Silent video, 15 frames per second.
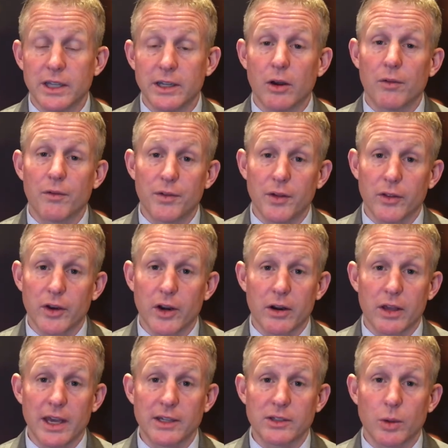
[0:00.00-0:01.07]
They don't feel that our
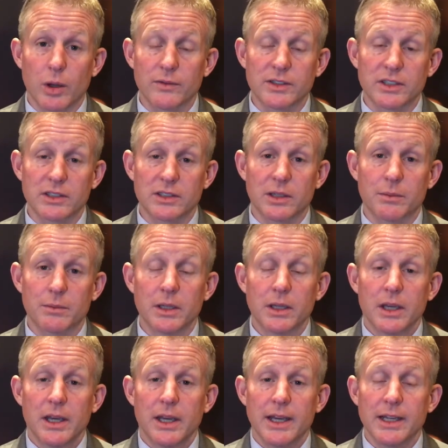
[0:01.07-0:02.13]
K-12 system
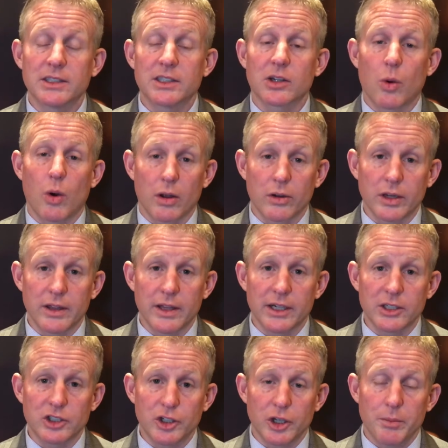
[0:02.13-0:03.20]
is the quality that
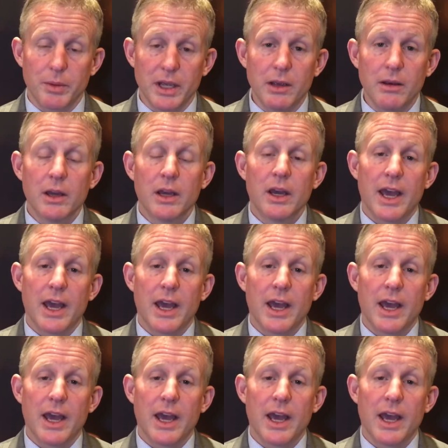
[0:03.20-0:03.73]
it should be,